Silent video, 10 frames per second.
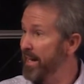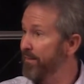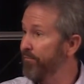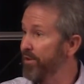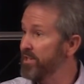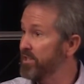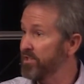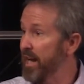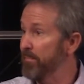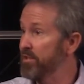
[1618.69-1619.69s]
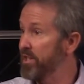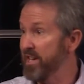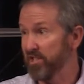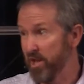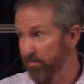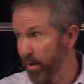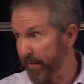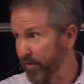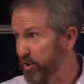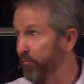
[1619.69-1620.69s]
And friends, it's time to say yes. And the
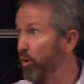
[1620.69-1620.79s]
prophets of